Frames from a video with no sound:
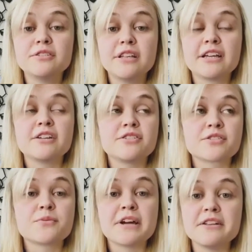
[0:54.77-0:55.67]
they can
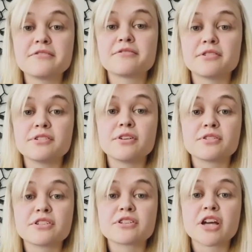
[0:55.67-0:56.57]
just wait for a
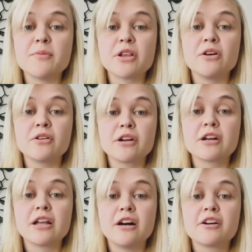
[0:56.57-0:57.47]
doctor to come along and
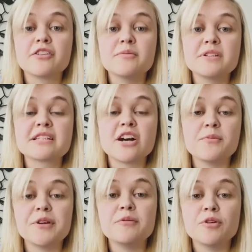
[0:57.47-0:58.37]
clerk them and tell
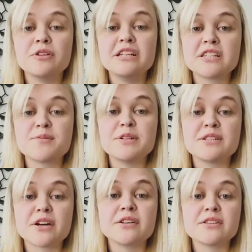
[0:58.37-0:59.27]
me what needs to be
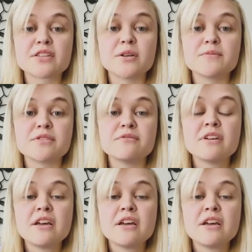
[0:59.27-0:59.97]
done in terms of